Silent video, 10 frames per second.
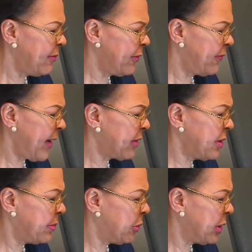the
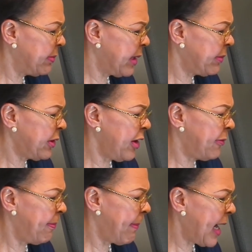founder board member
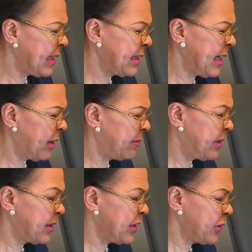of Minding Our
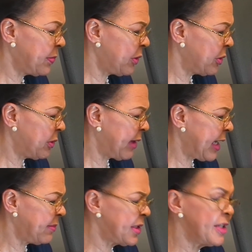Business program,